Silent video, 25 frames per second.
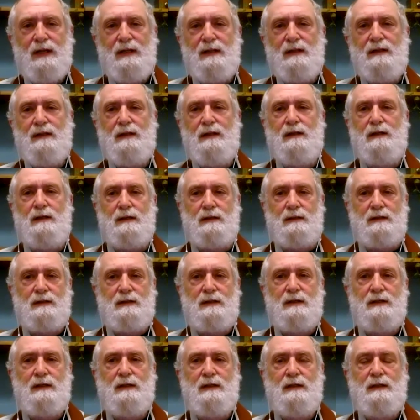
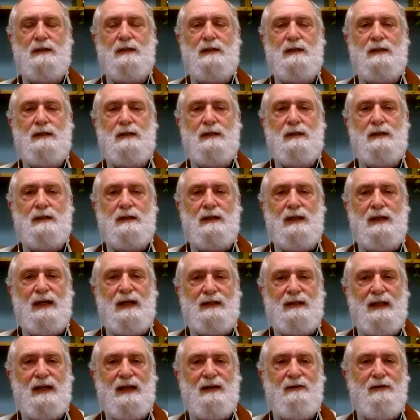looked
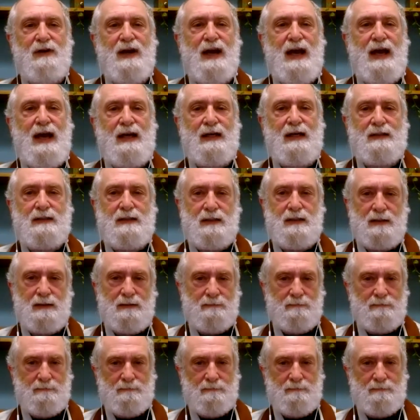like they were acting,